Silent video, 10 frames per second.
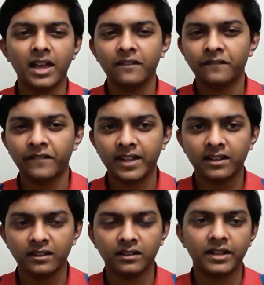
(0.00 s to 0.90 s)
fell
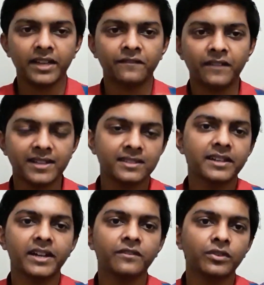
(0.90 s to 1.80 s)
uh, like
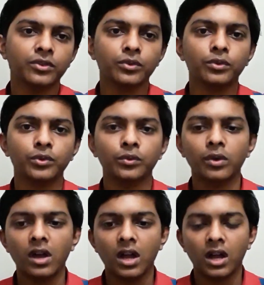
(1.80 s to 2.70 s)
facilitate you to